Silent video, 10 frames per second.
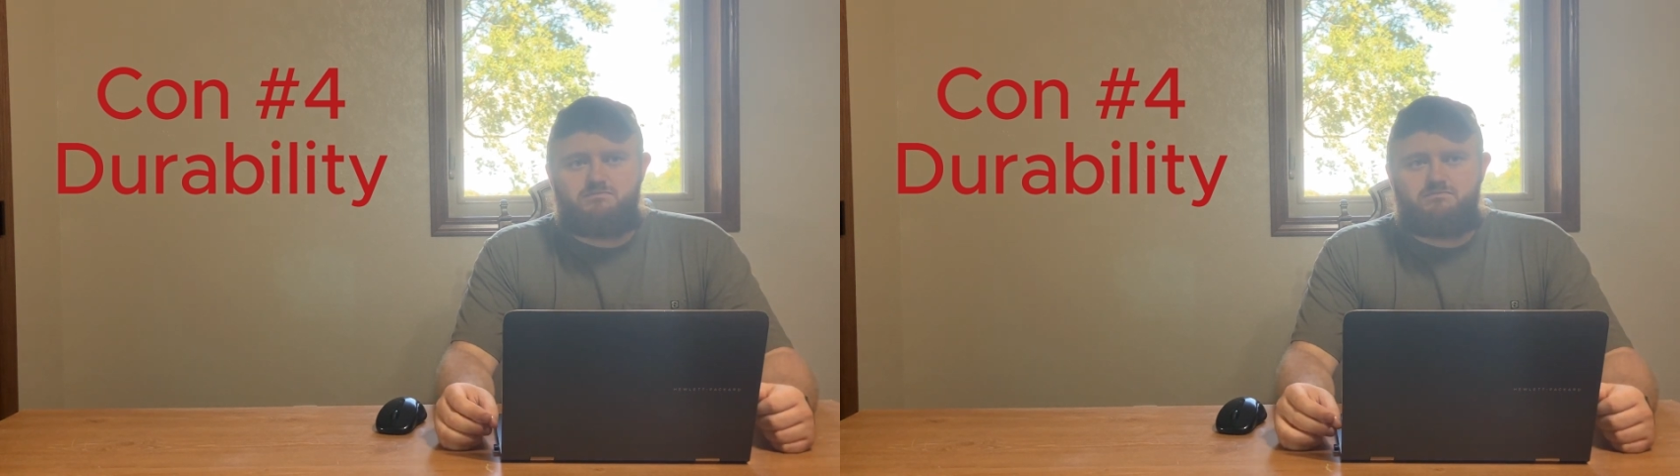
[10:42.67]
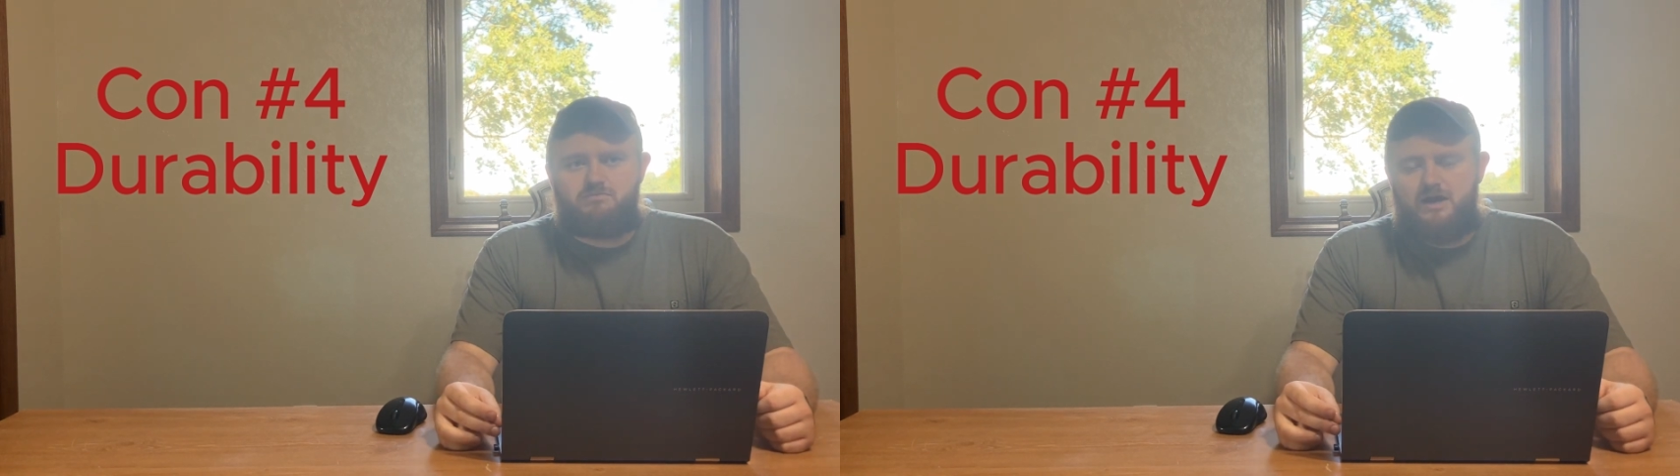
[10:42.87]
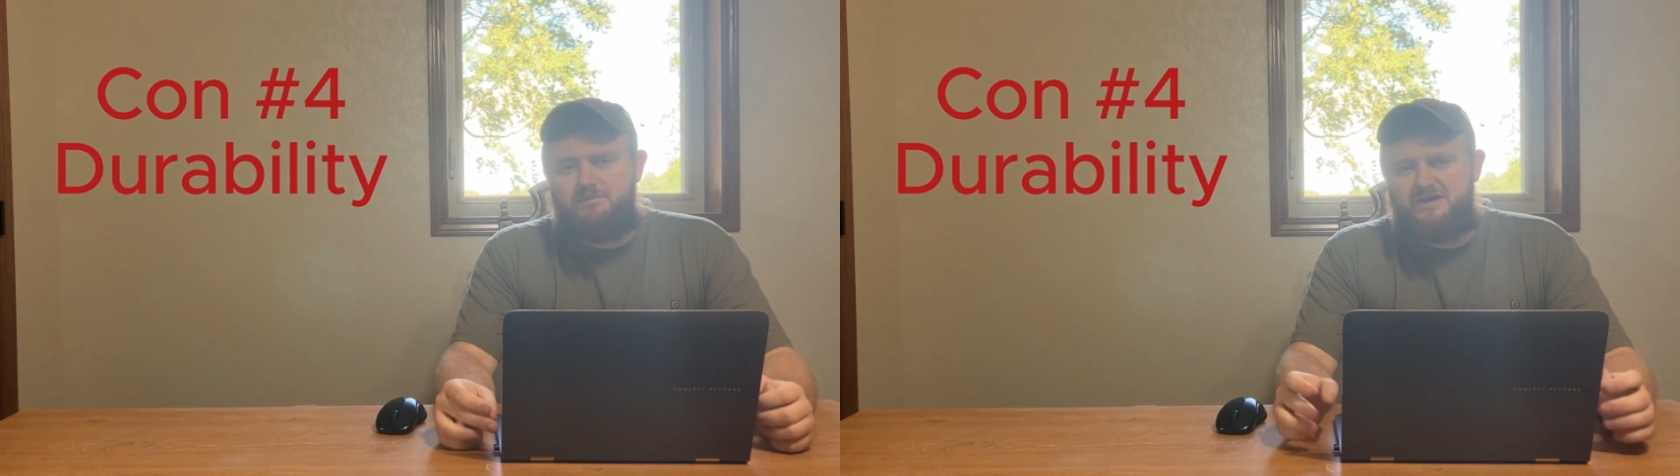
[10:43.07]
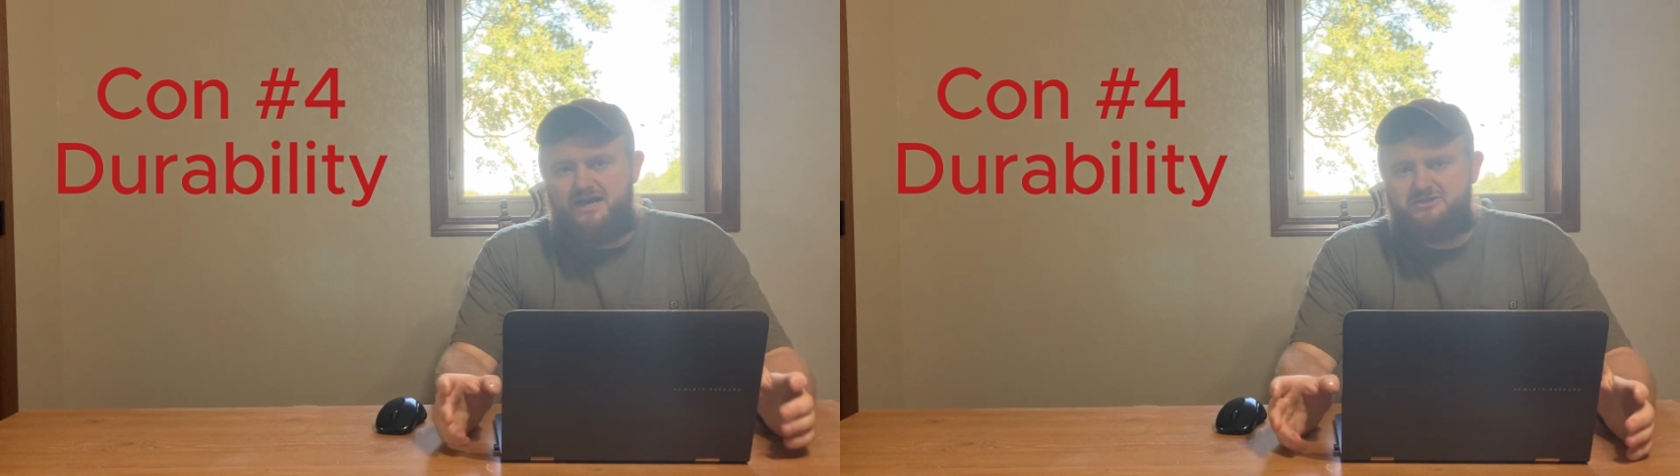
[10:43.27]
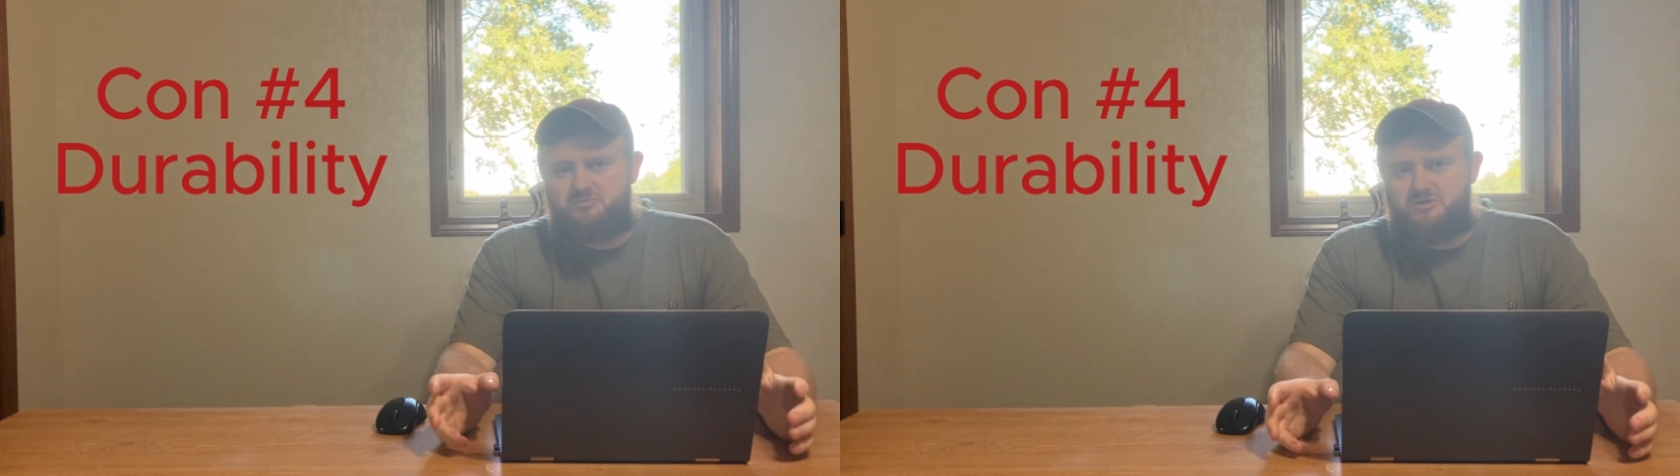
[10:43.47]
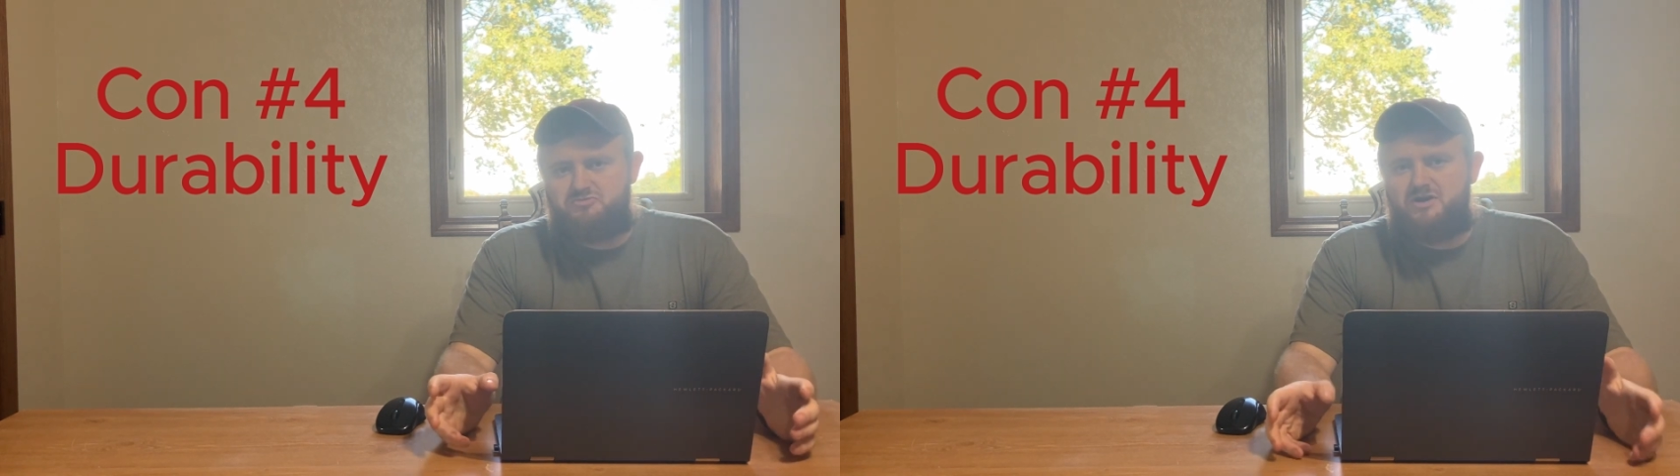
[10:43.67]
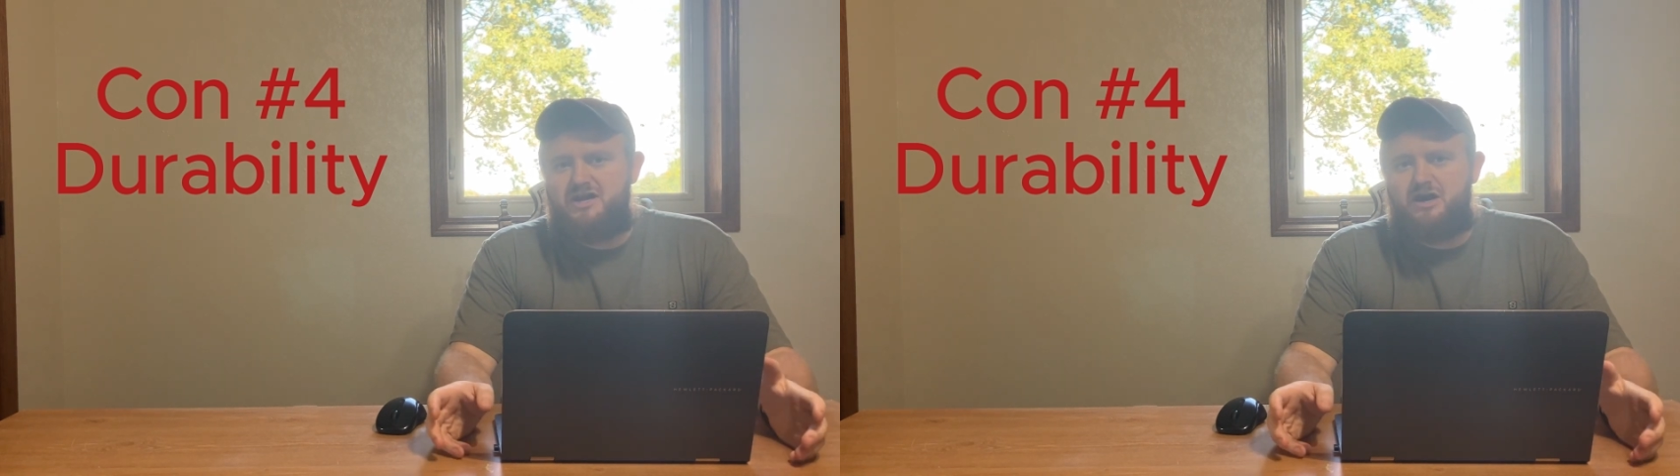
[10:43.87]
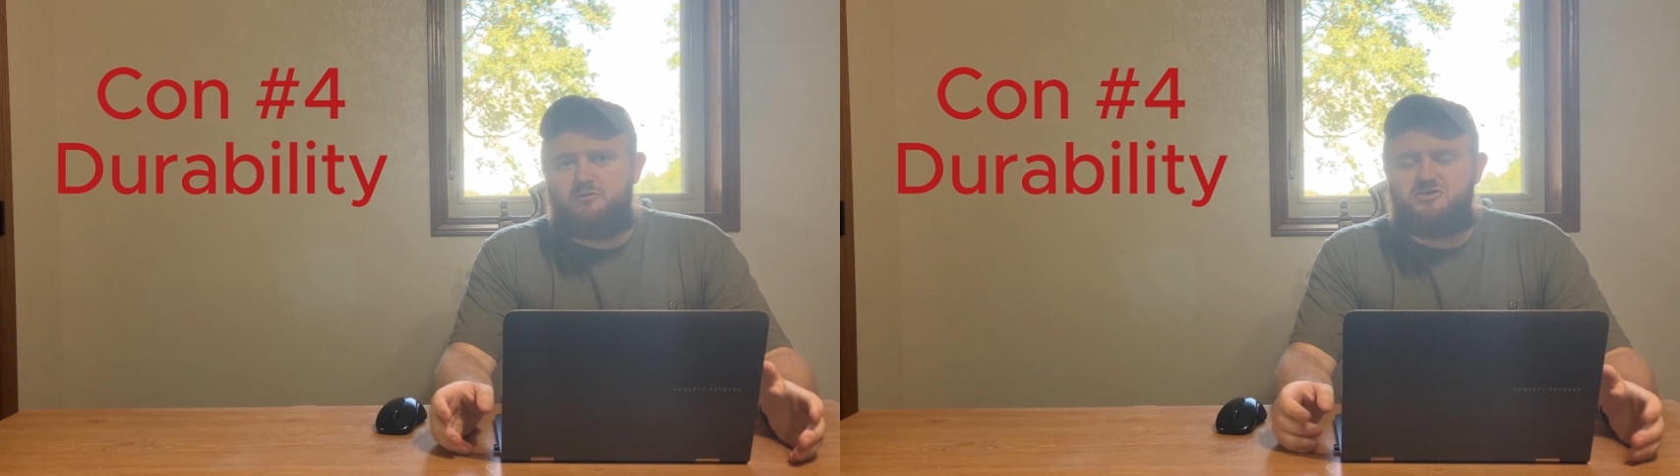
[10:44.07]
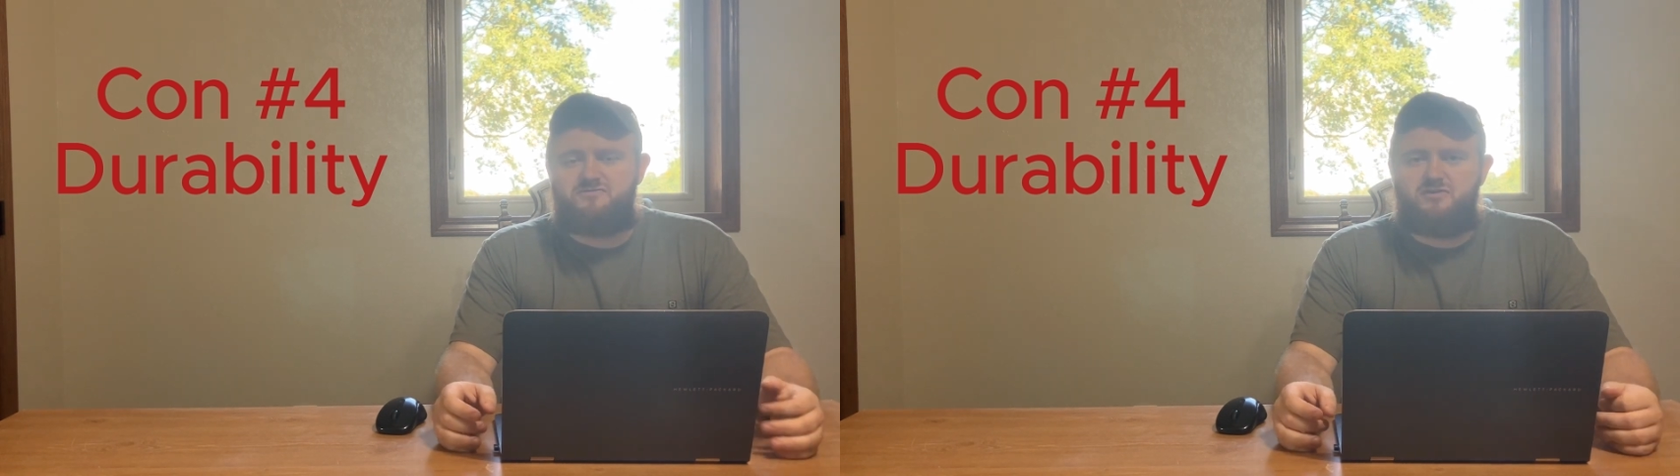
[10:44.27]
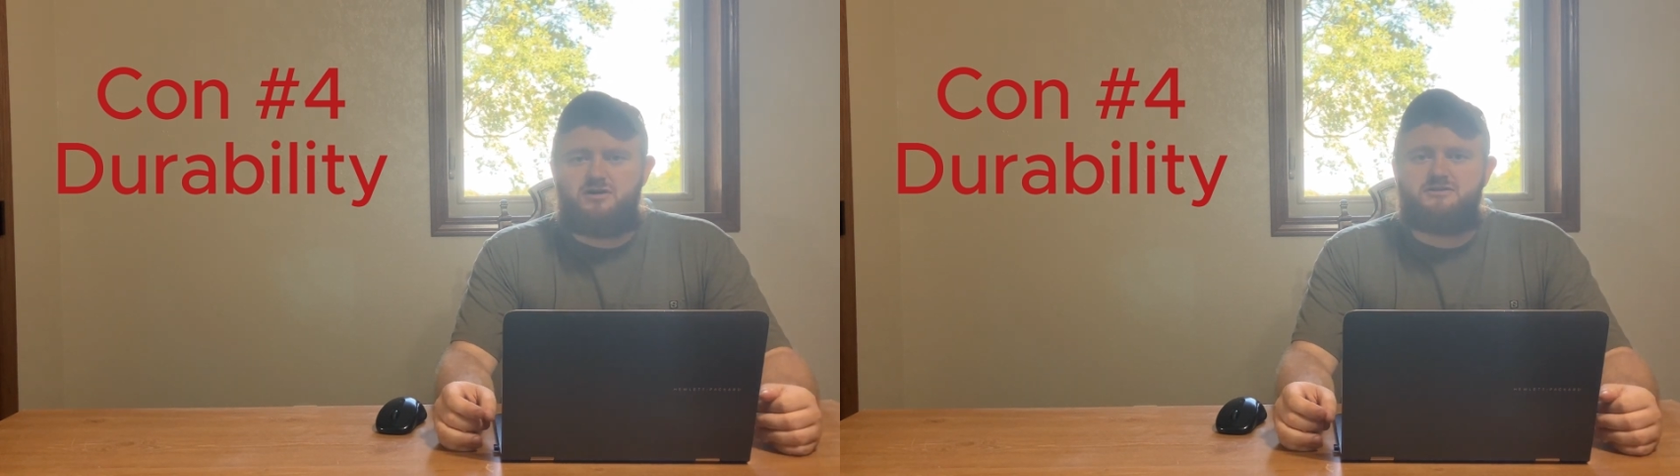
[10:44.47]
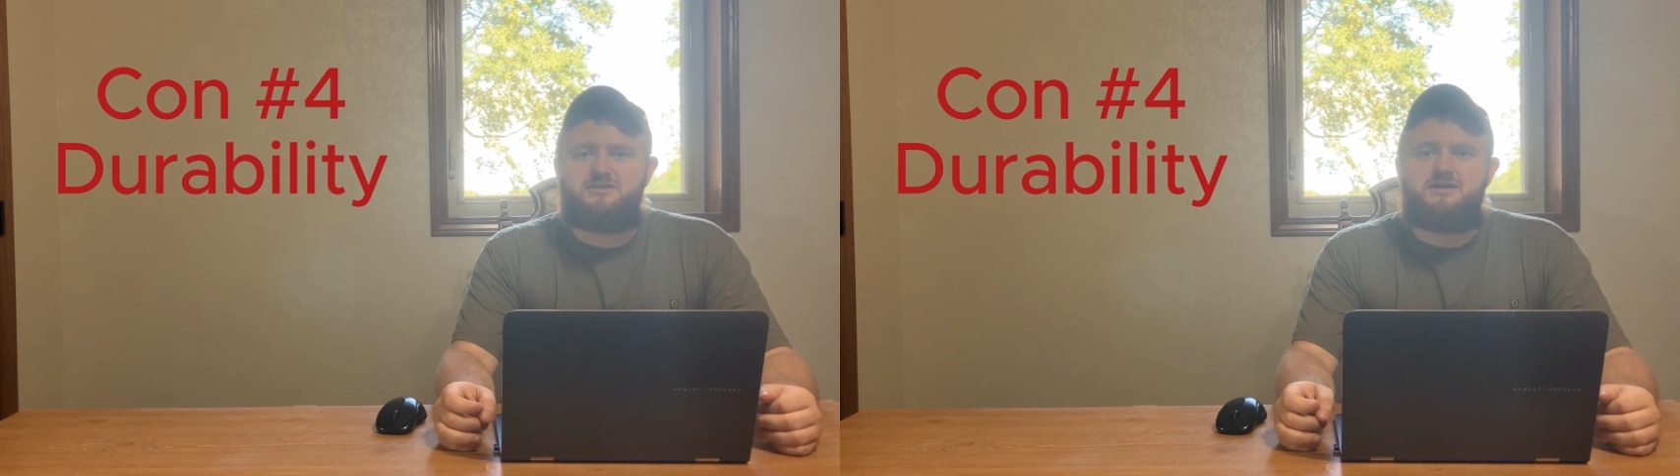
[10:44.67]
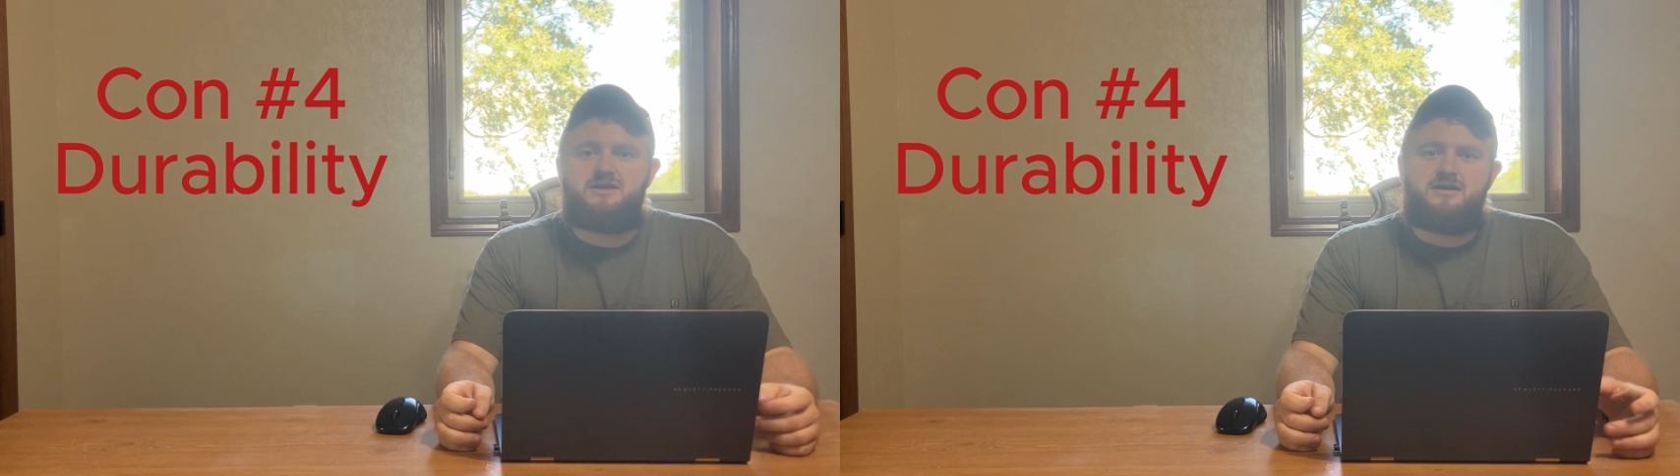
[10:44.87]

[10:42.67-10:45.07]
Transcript: probably not so much Ready Hour's fault,